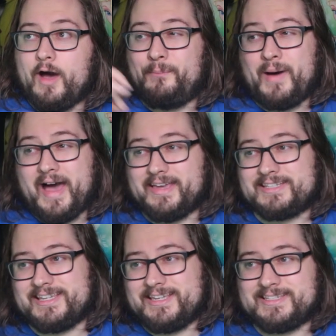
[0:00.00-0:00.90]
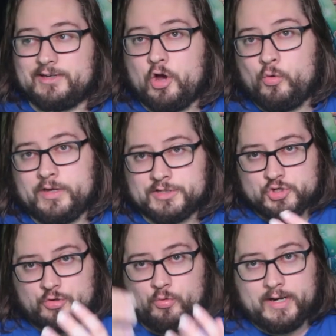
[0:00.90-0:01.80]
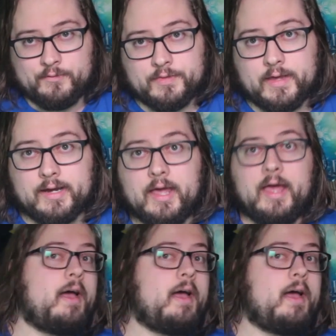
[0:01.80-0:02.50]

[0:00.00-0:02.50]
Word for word: how bias isn't always true in everything.